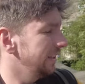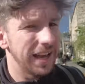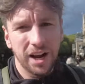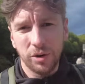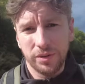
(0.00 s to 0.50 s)

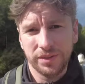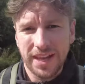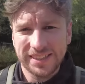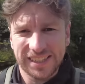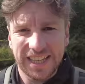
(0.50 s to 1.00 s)
Now,
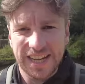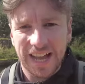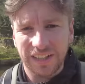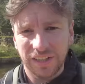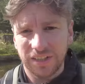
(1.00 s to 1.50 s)
there's the
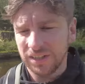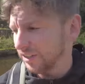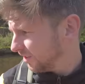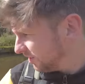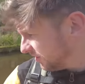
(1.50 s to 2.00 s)
canal
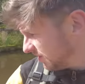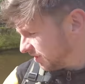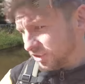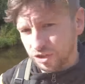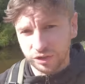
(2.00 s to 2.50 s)

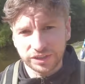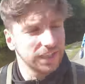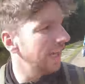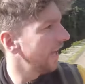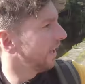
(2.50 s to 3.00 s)

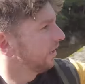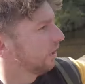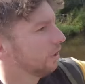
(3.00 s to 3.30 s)
just there.